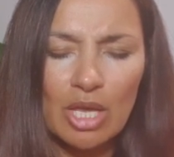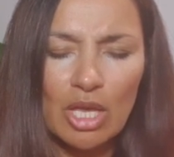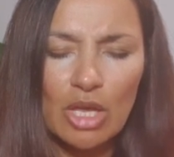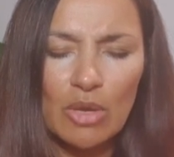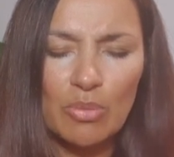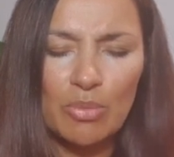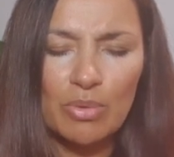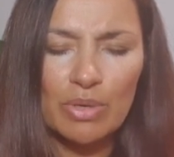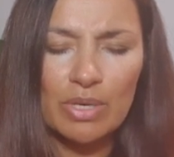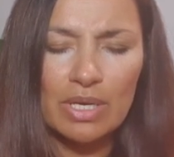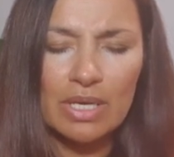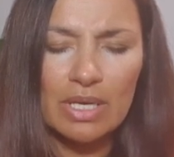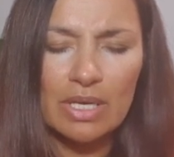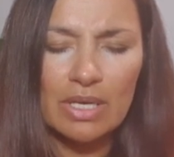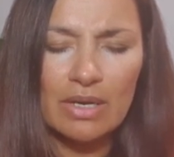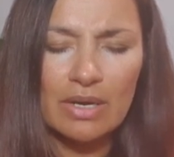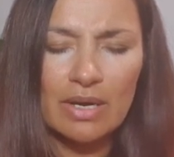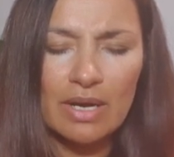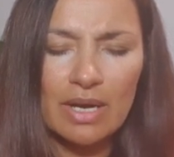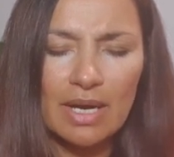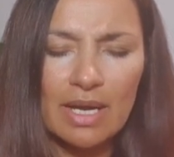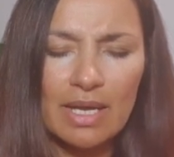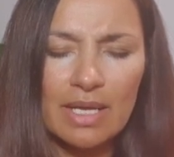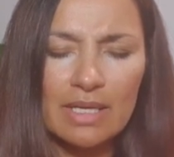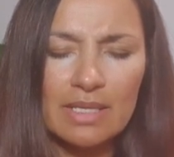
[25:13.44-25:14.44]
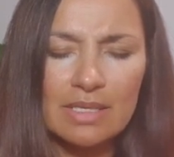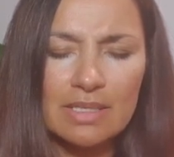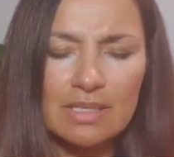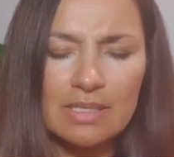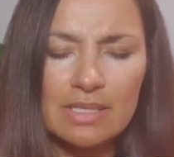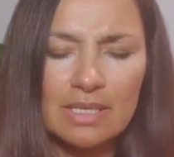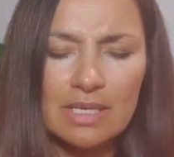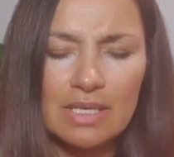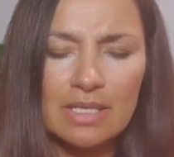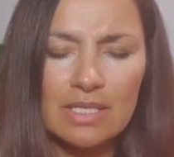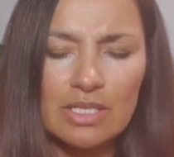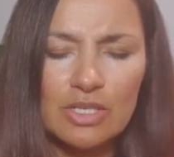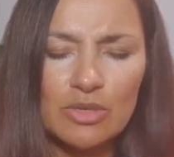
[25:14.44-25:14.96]
bringing your hands
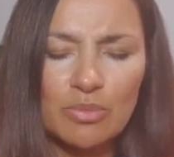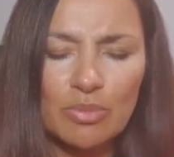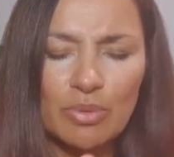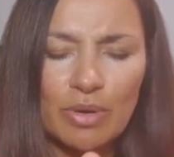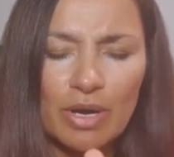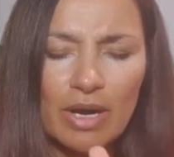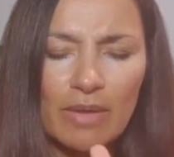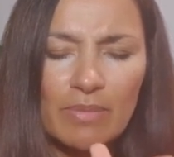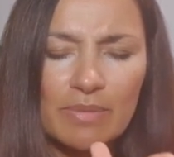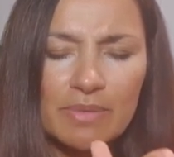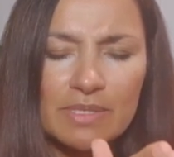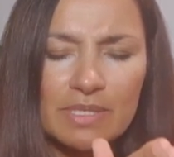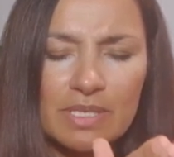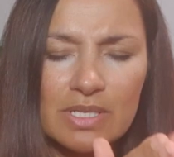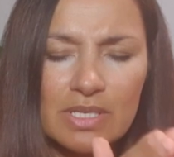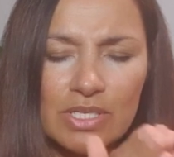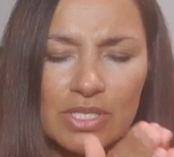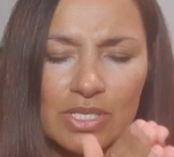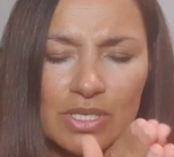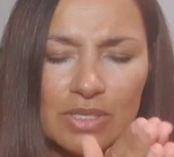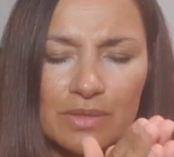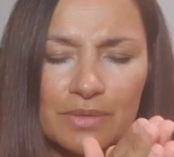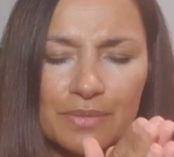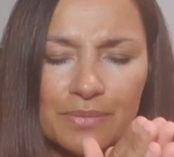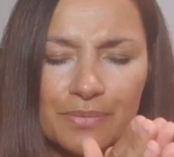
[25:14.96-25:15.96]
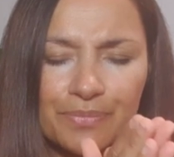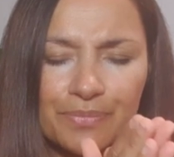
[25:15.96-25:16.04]
into prayer position